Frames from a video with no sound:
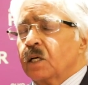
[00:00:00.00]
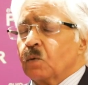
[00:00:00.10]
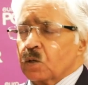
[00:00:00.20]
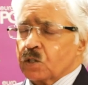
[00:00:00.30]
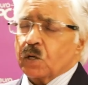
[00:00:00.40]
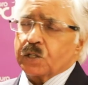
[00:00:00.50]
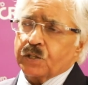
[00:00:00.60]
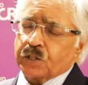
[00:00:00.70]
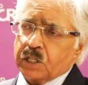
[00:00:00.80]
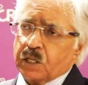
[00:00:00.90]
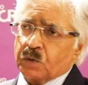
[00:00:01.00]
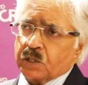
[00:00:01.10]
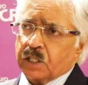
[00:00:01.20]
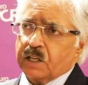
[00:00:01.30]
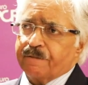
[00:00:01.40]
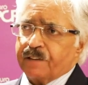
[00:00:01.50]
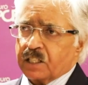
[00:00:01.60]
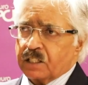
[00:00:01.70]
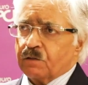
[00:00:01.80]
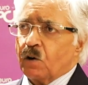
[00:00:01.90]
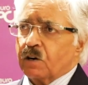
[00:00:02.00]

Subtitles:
What was also seen was the effective